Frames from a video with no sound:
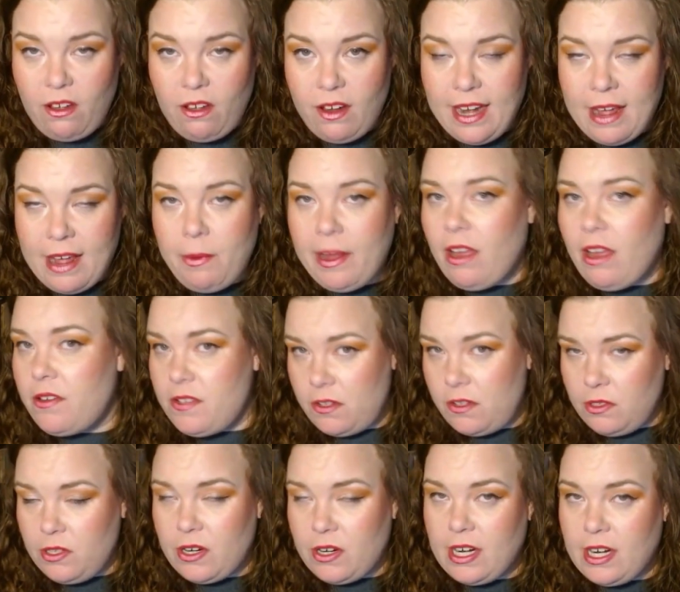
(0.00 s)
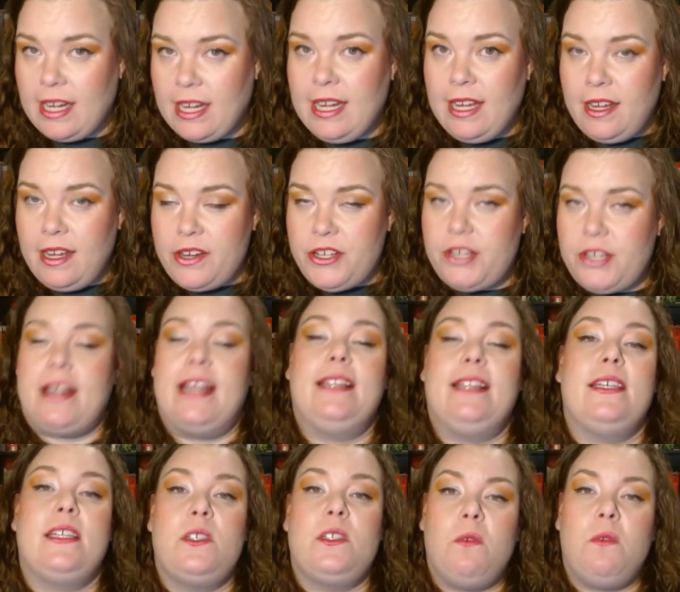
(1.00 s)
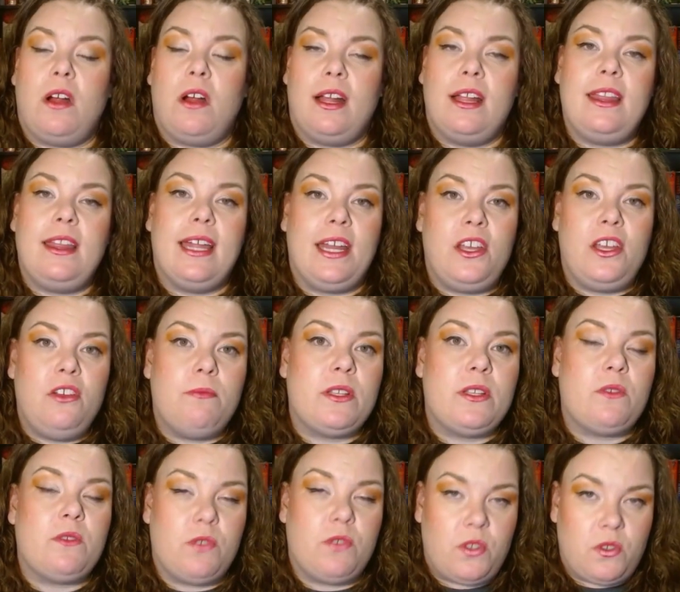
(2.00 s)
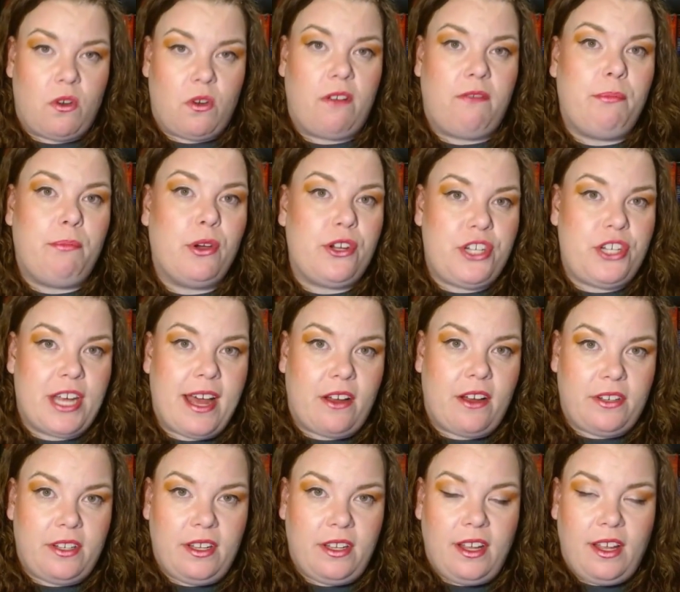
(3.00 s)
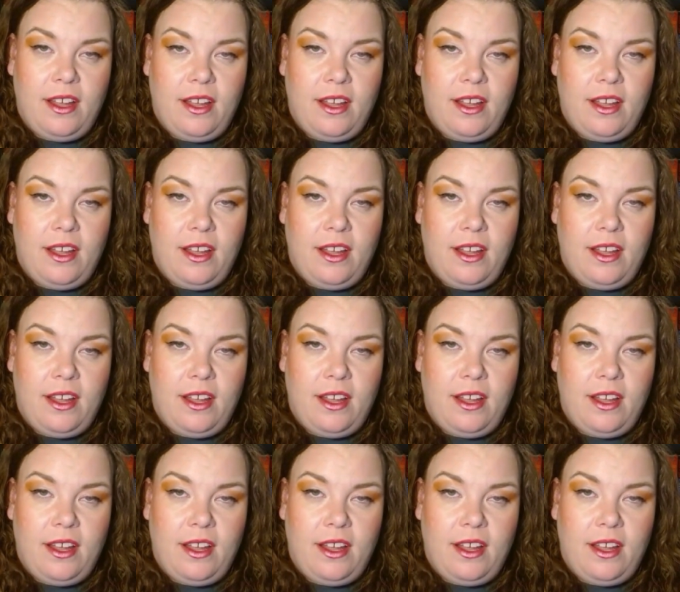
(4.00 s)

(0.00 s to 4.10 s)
Now, we also learn during this war that humans would sort of push out,